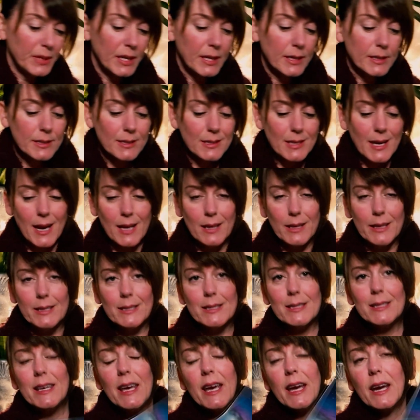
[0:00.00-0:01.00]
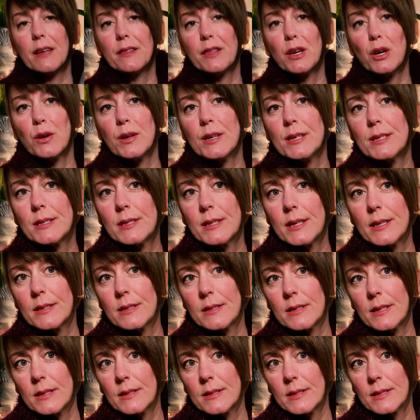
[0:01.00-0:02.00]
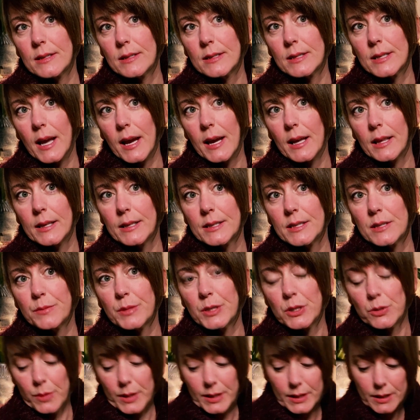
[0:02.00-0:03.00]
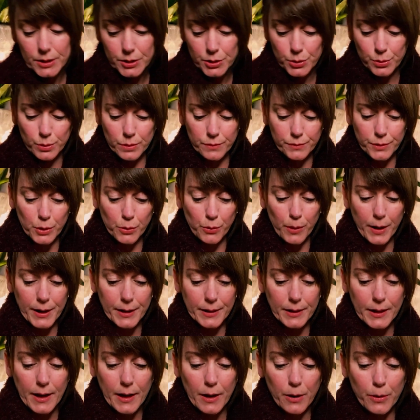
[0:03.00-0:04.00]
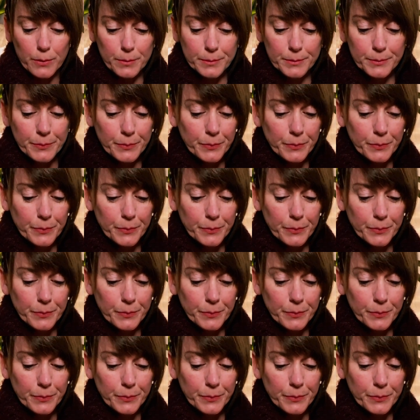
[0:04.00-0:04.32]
Silence. Yeah, there is distance and silence between the two of you right now.